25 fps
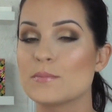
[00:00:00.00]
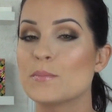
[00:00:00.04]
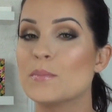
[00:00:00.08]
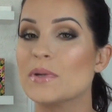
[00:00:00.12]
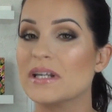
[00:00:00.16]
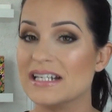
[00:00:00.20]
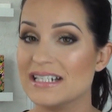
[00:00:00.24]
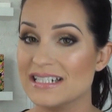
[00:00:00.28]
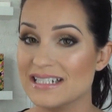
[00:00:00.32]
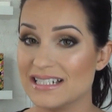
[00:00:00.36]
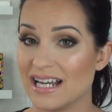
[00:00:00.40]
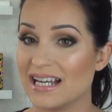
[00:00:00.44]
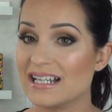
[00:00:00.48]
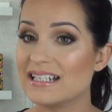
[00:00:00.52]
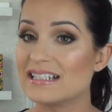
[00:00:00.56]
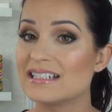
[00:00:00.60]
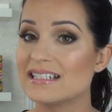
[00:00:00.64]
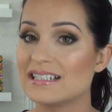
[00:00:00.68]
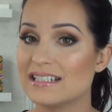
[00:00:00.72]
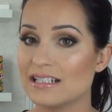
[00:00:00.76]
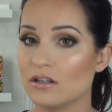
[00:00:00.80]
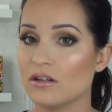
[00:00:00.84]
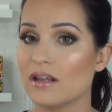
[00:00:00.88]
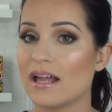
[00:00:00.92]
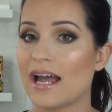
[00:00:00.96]
but it does
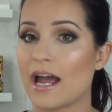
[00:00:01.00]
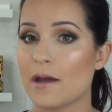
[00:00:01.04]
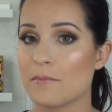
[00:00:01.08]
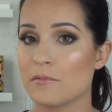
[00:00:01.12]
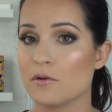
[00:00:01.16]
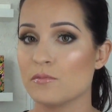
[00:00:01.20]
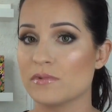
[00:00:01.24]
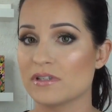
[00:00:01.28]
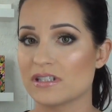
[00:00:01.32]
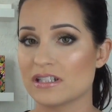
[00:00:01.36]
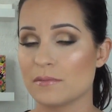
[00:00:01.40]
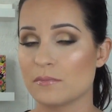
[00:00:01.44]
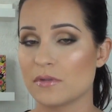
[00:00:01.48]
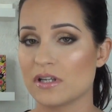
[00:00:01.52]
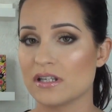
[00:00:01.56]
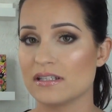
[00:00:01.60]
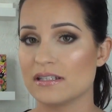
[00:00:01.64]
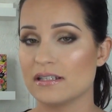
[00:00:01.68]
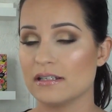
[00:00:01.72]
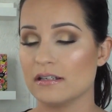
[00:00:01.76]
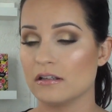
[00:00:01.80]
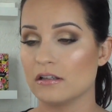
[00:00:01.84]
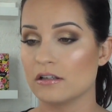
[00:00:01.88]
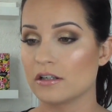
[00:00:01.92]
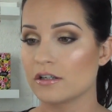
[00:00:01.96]
still happen with some
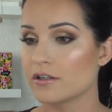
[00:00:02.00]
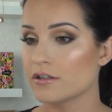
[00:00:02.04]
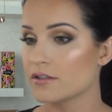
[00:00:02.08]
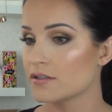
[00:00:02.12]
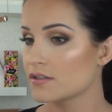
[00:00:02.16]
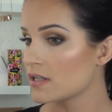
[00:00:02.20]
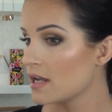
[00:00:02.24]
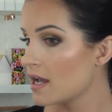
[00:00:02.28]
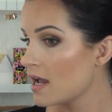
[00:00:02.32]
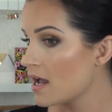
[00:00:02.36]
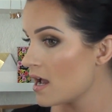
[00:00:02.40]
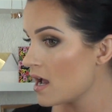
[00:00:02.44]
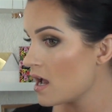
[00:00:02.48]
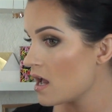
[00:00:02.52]
concealers.